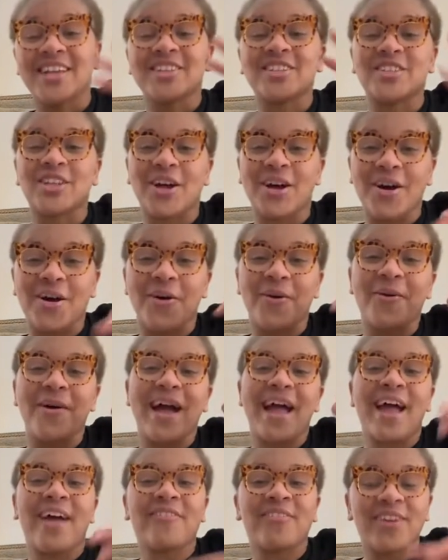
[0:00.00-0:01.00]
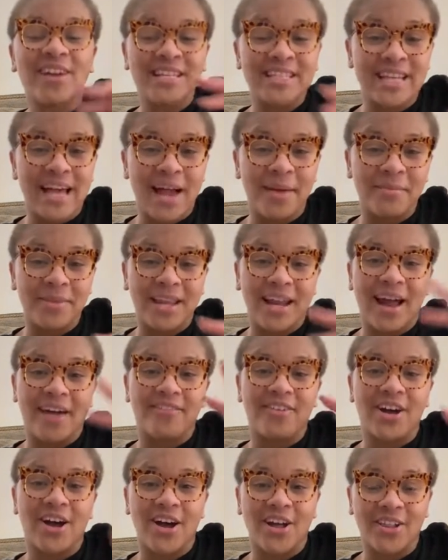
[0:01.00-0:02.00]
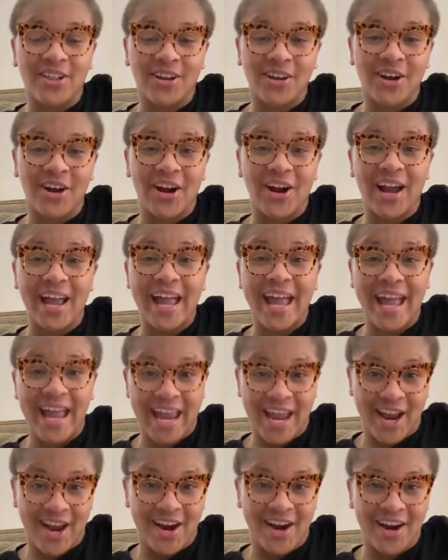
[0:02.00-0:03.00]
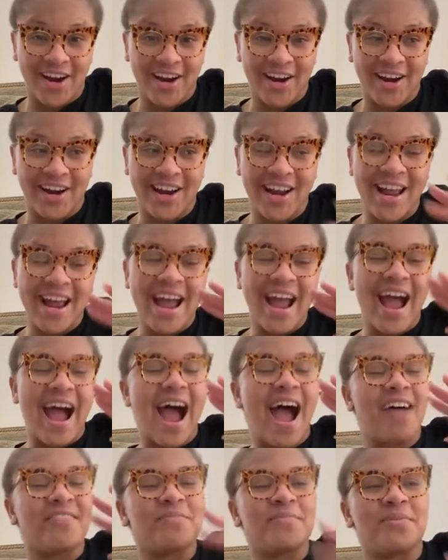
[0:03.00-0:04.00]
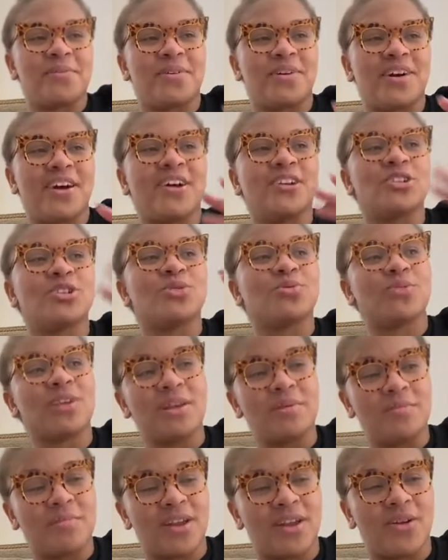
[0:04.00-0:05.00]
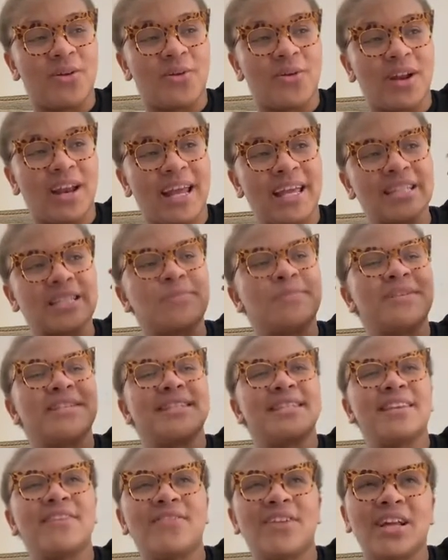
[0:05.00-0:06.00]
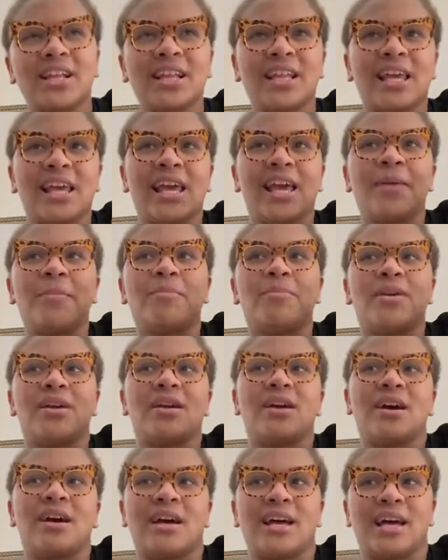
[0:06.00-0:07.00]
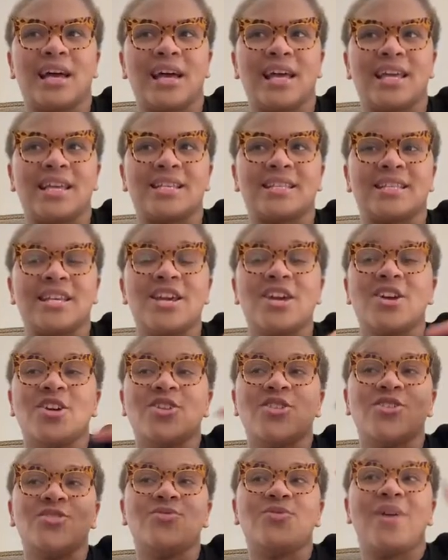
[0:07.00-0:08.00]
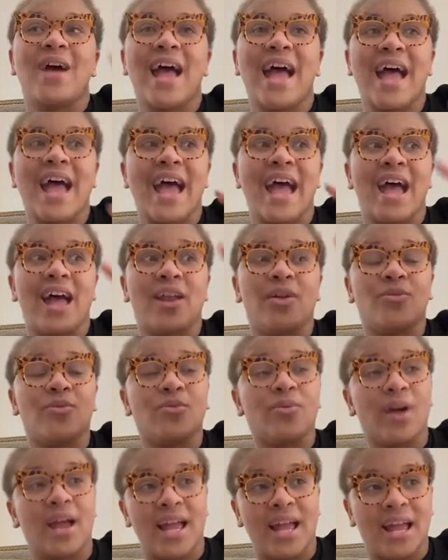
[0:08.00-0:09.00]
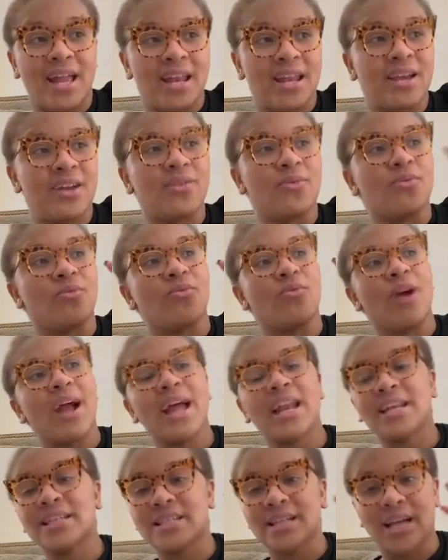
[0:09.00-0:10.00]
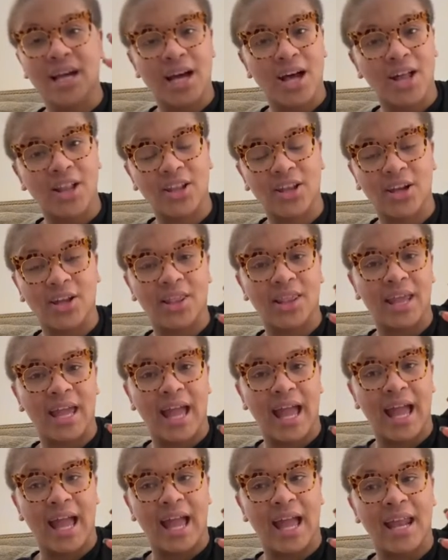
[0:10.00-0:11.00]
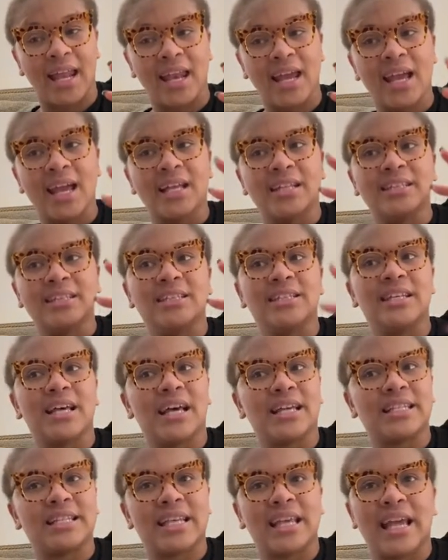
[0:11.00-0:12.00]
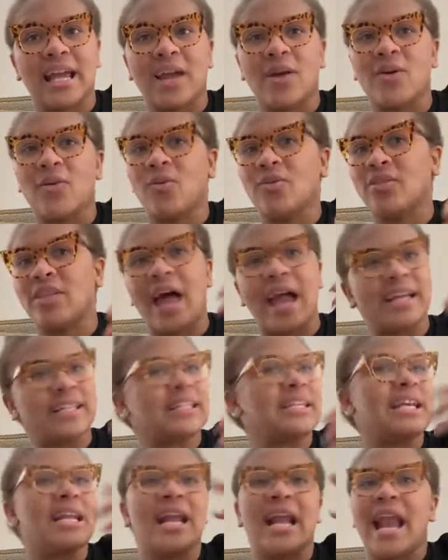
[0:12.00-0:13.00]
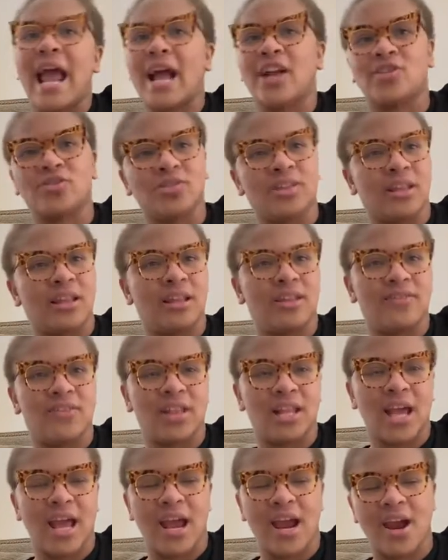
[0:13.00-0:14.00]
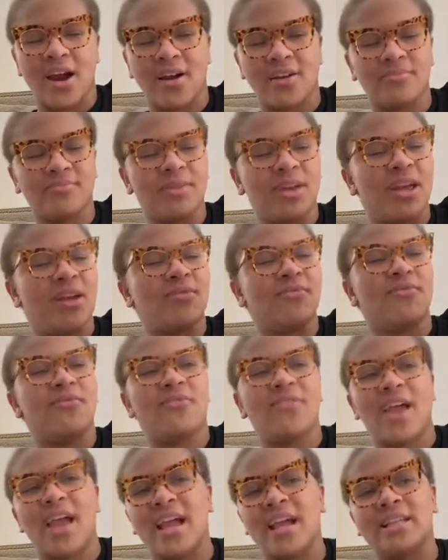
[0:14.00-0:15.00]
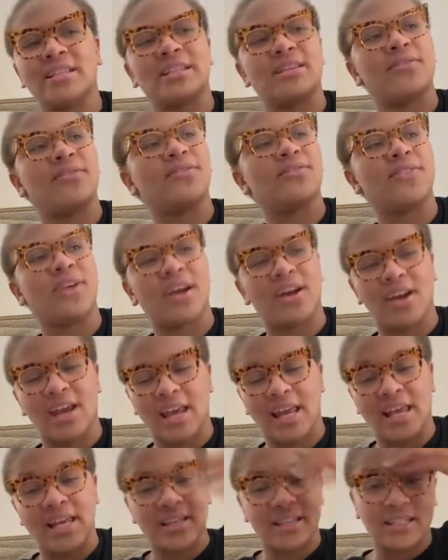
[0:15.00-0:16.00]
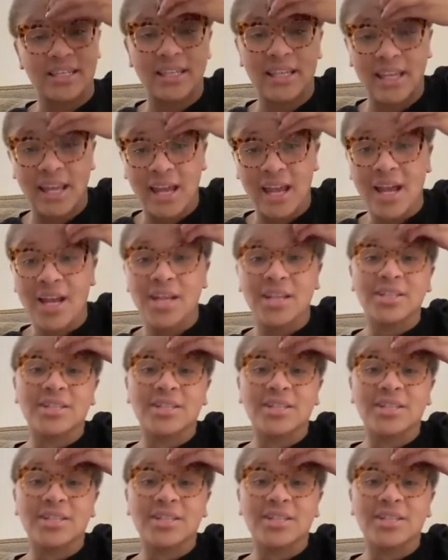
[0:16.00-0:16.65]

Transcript: So every time that I've colored her hair, I've put a treatment on it specifically because you had red. Red is a color that doesn't like to naturally live in the hair. It fades very easily.